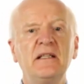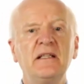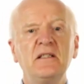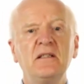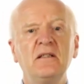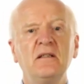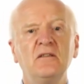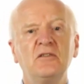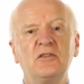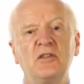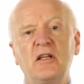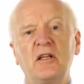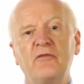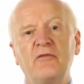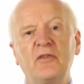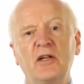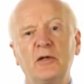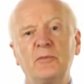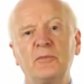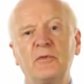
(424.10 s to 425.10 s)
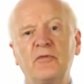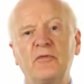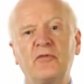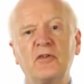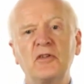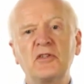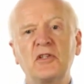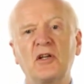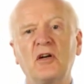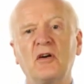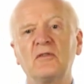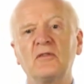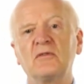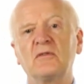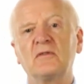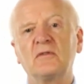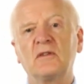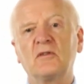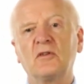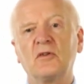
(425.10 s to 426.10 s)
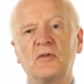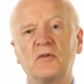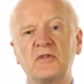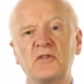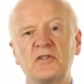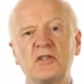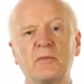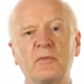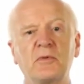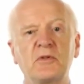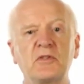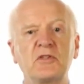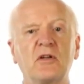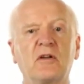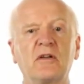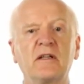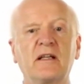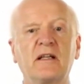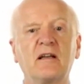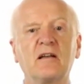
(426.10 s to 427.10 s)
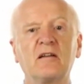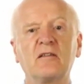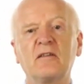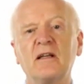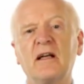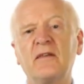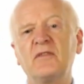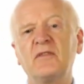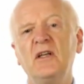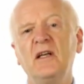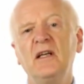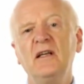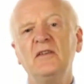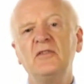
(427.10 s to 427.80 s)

to develop the first Concorde supersonic aircraft